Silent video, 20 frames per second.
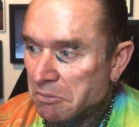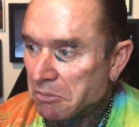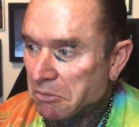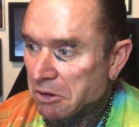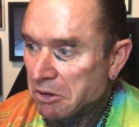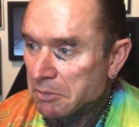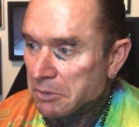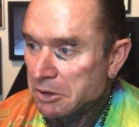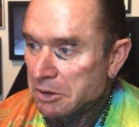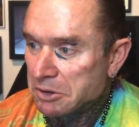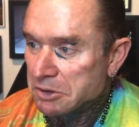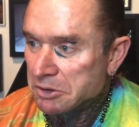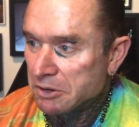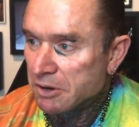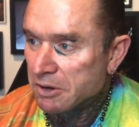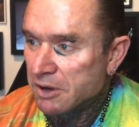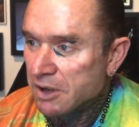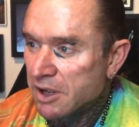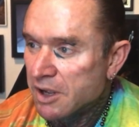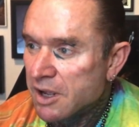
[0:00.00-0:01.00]
I'm not sure.
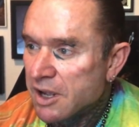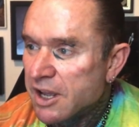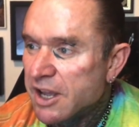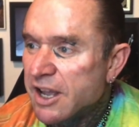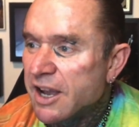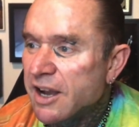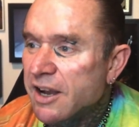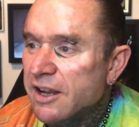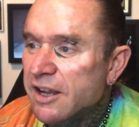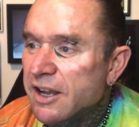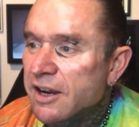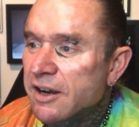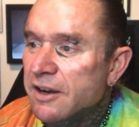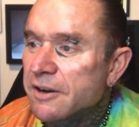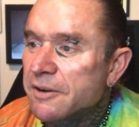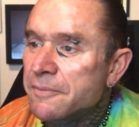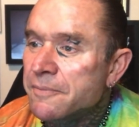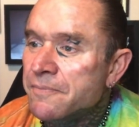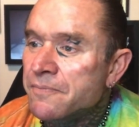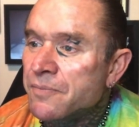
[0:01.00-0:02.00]
yeah, um, yeah.
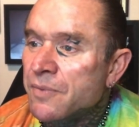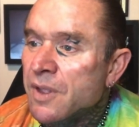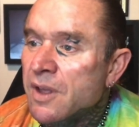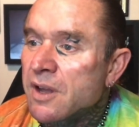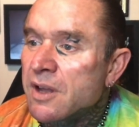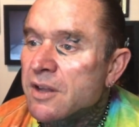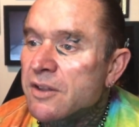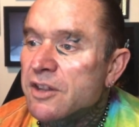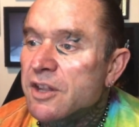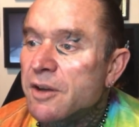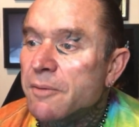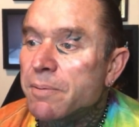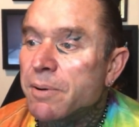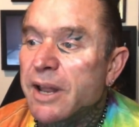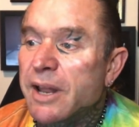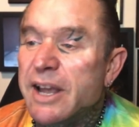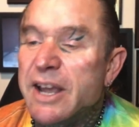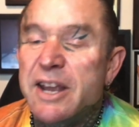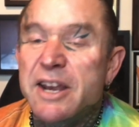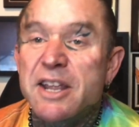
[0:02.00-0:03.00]
The
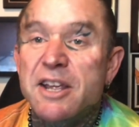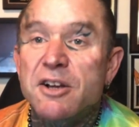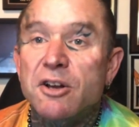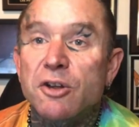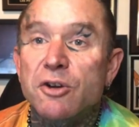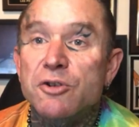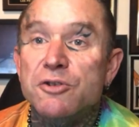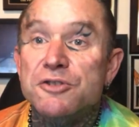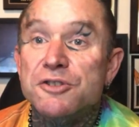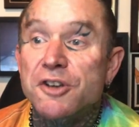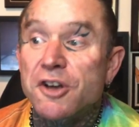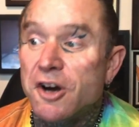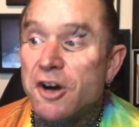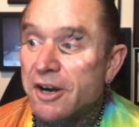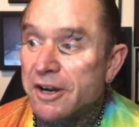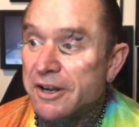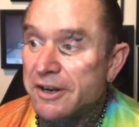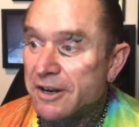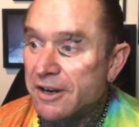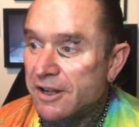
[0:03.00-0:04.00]
plan includes
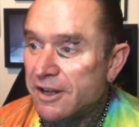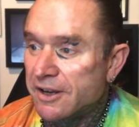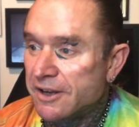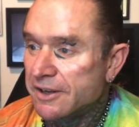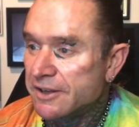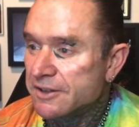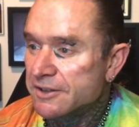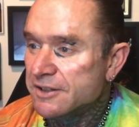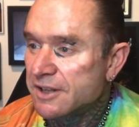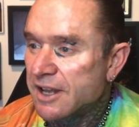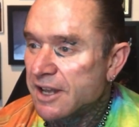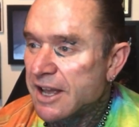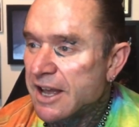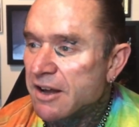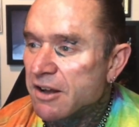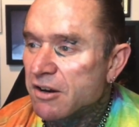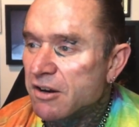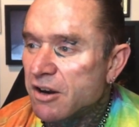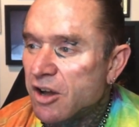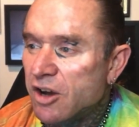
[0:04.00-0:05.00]
guidelines
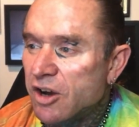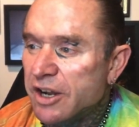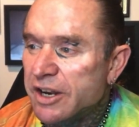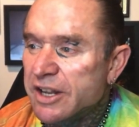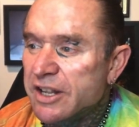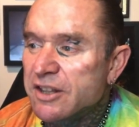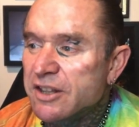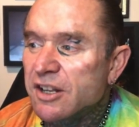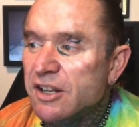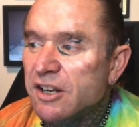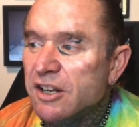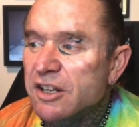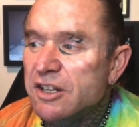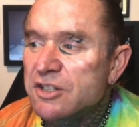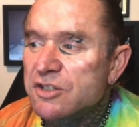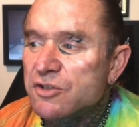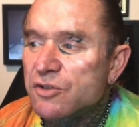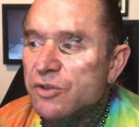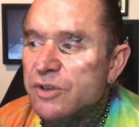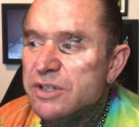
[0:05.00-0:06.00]
outlining the
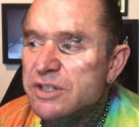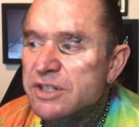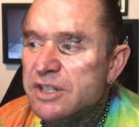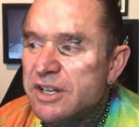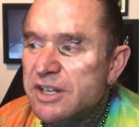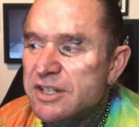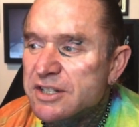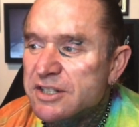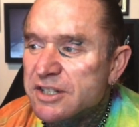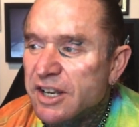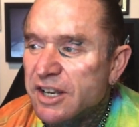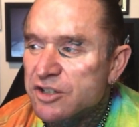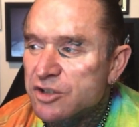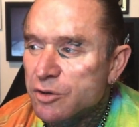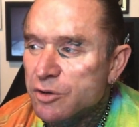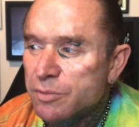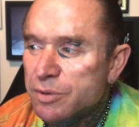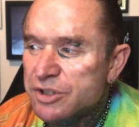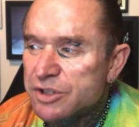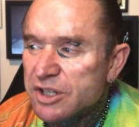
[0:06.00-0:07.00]
least risky
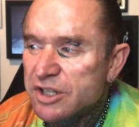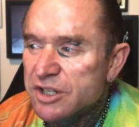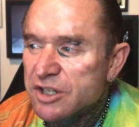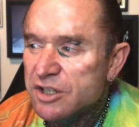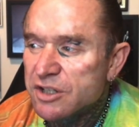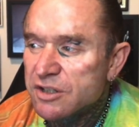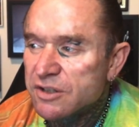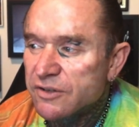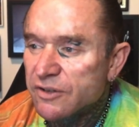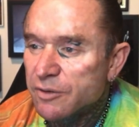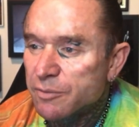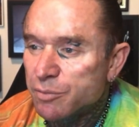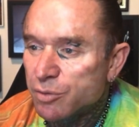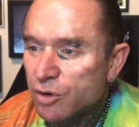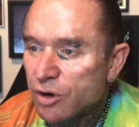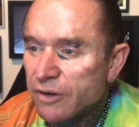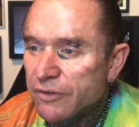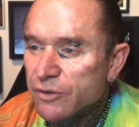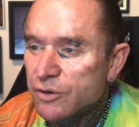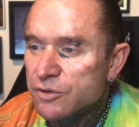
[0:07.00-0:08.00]
sexual positions for
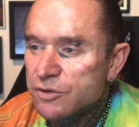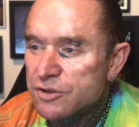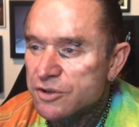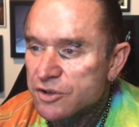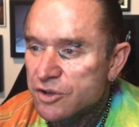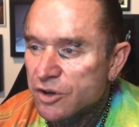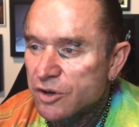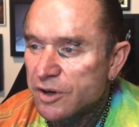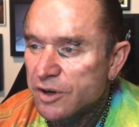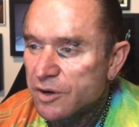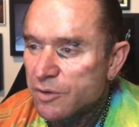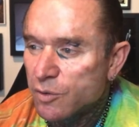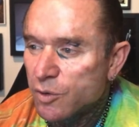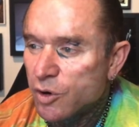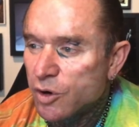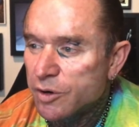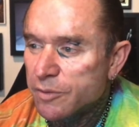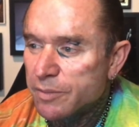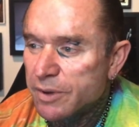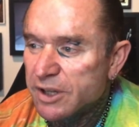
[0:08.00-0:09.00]
brothels during
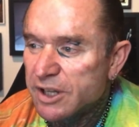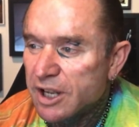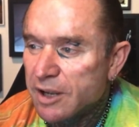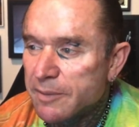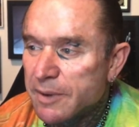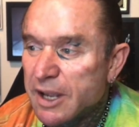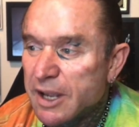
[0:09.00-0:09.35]
work for them, oh,